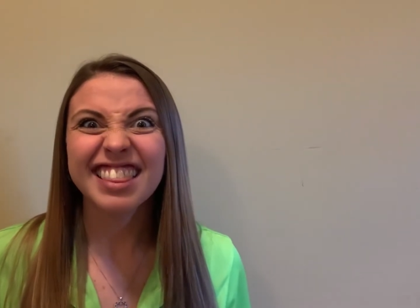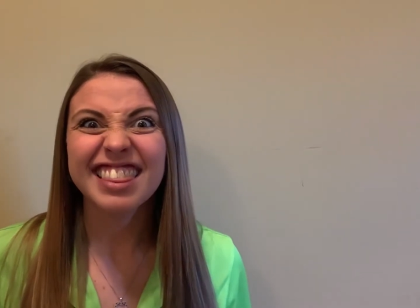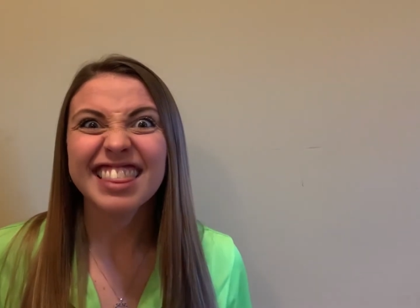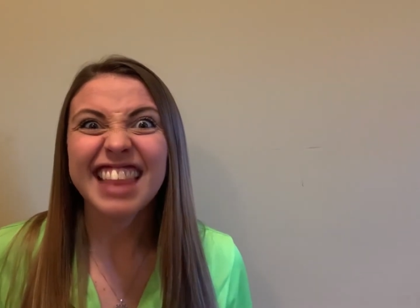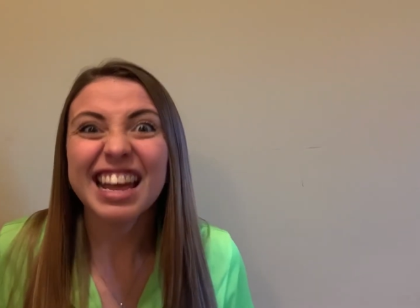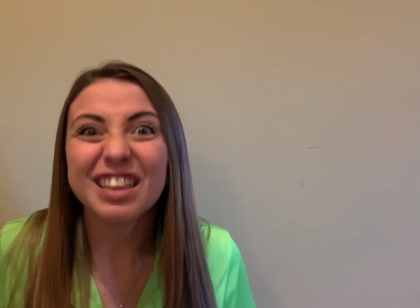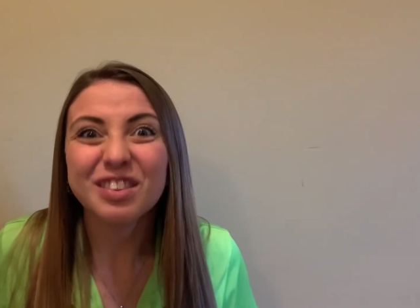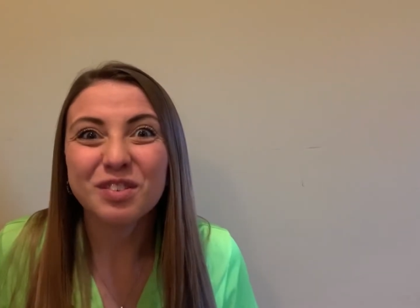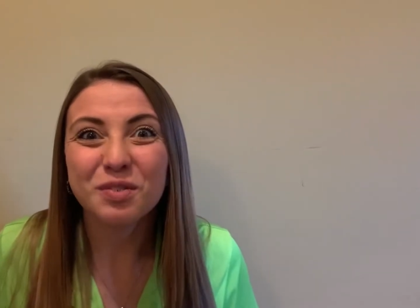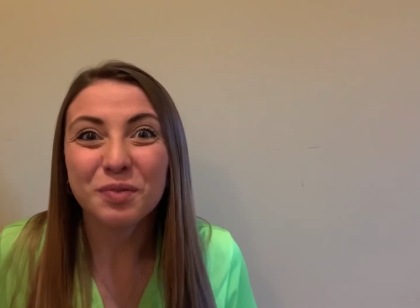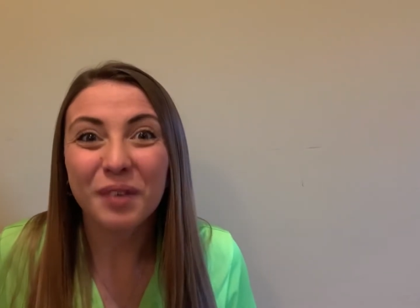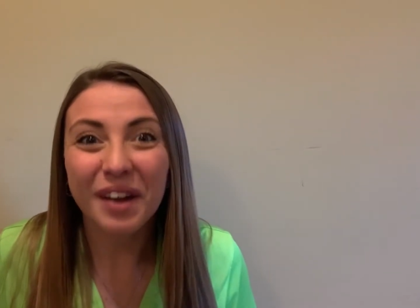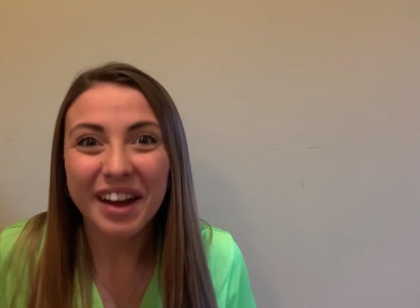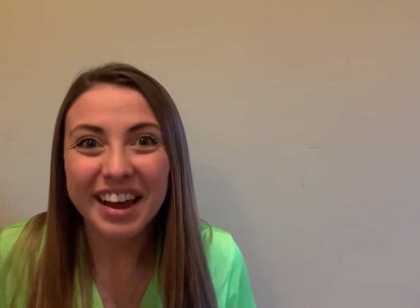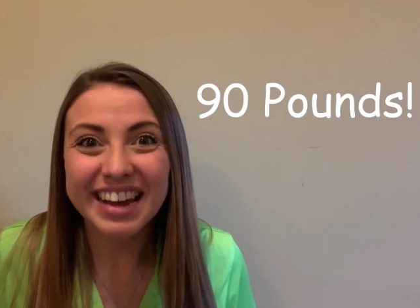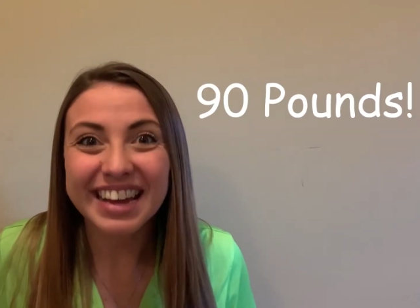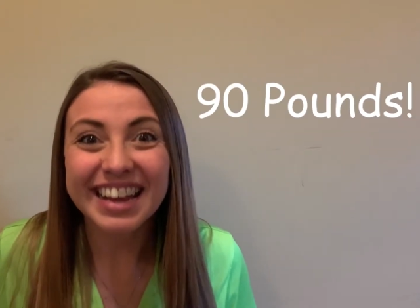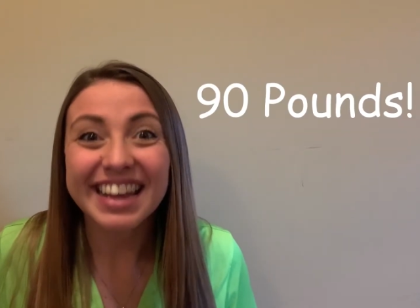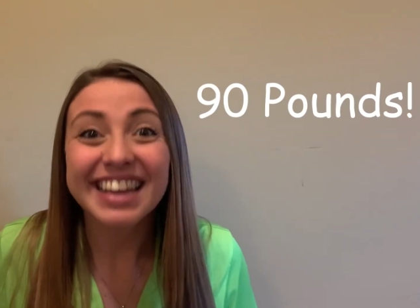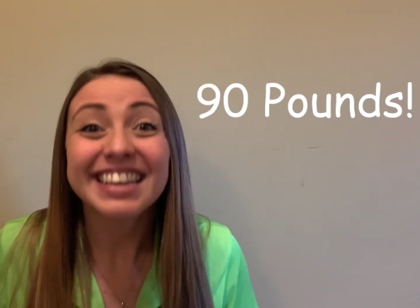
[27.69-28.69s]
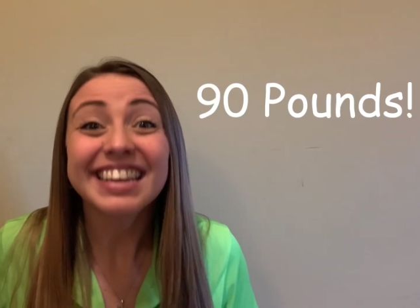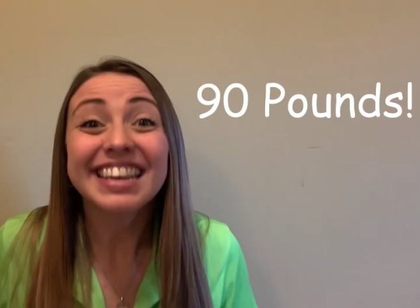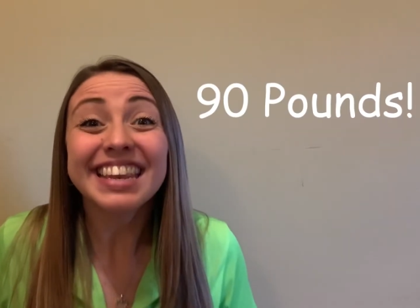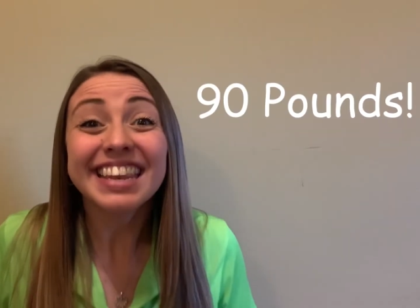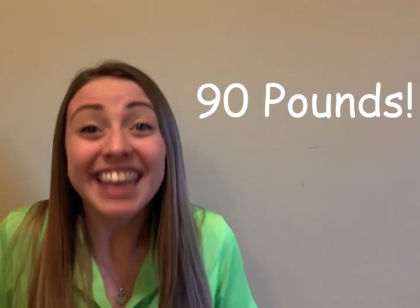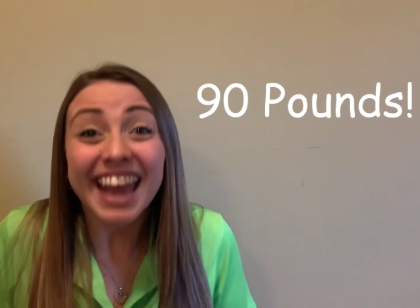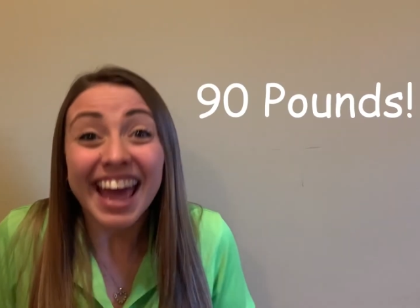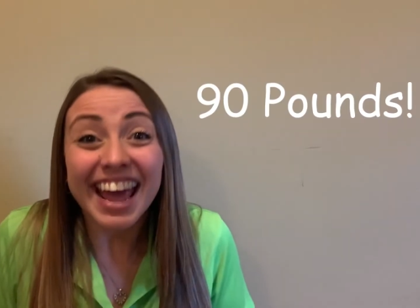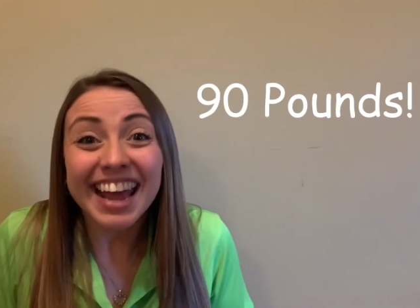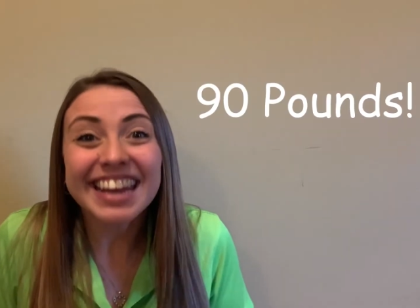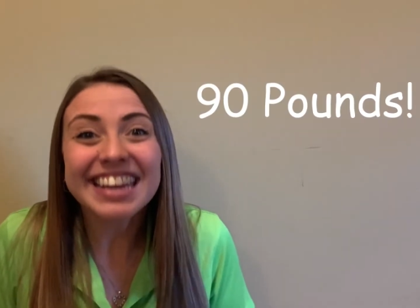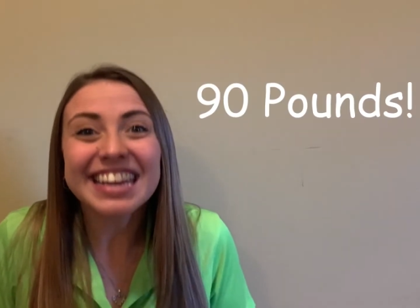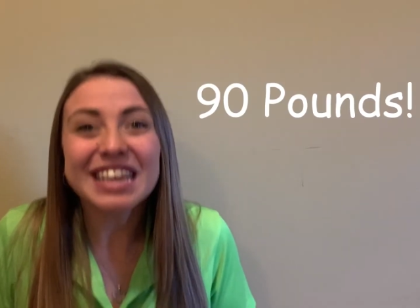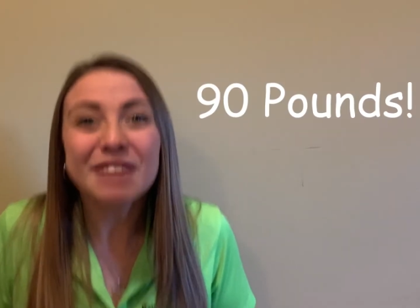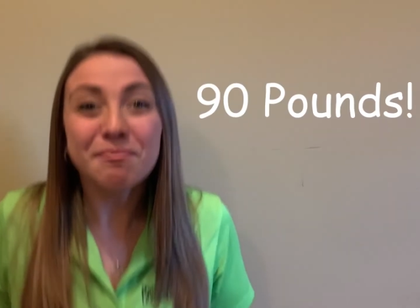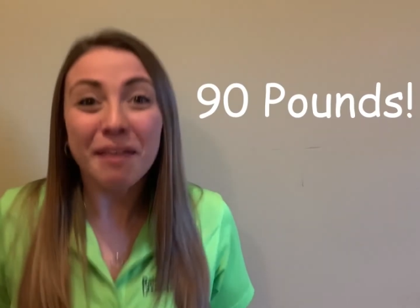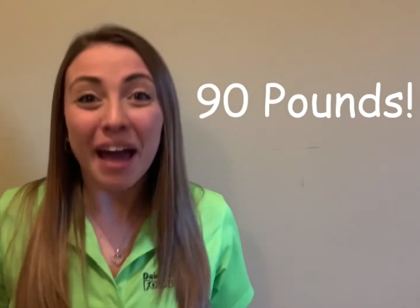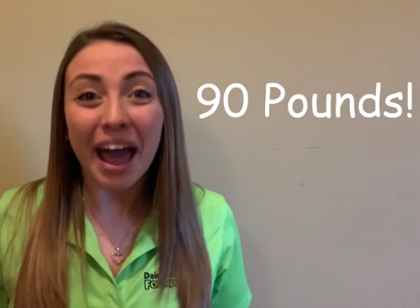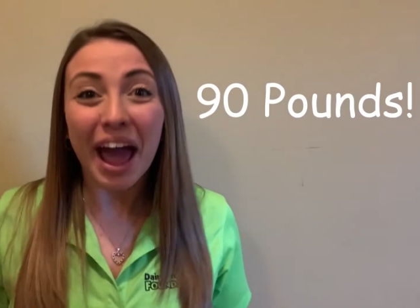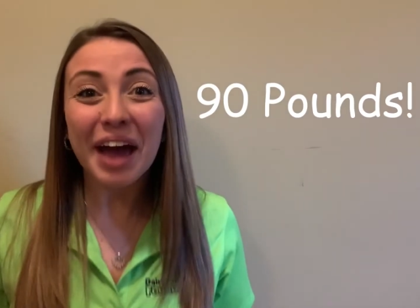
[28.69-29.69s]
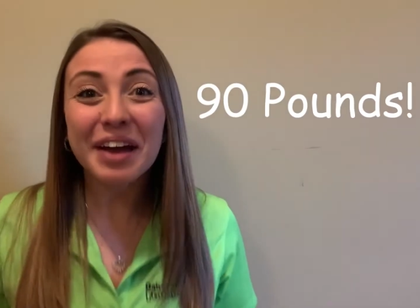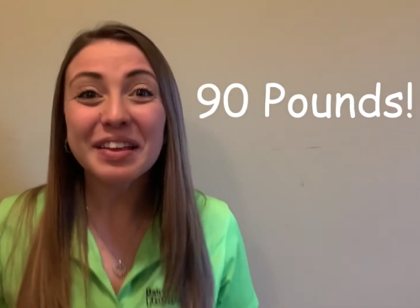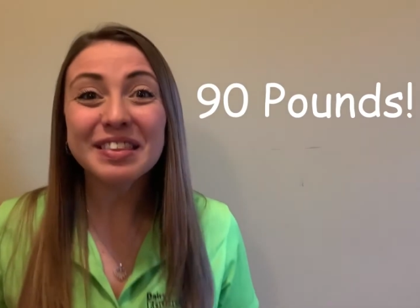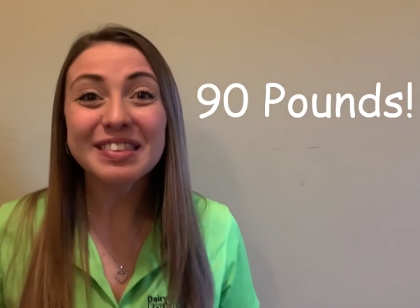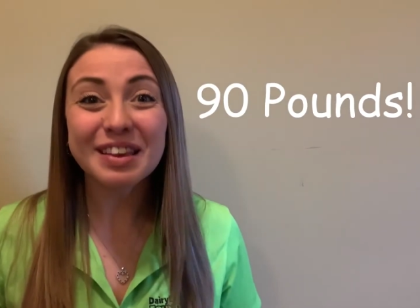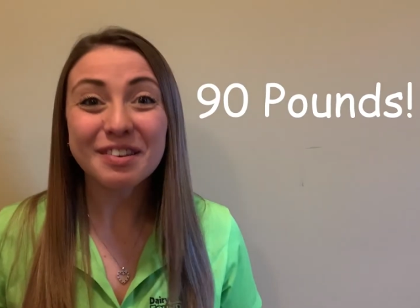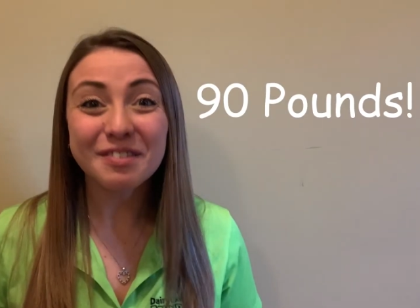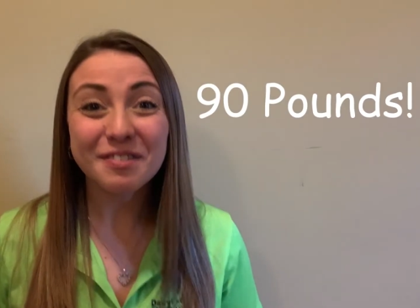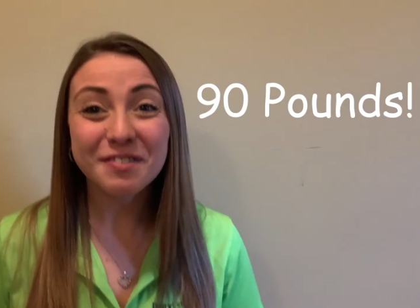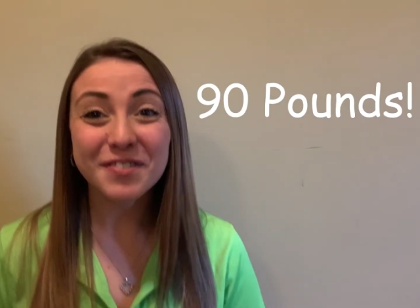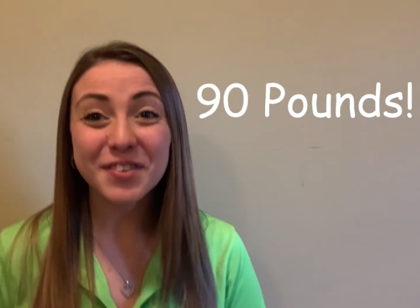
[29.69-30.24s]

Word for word: That's right, 90 pounds of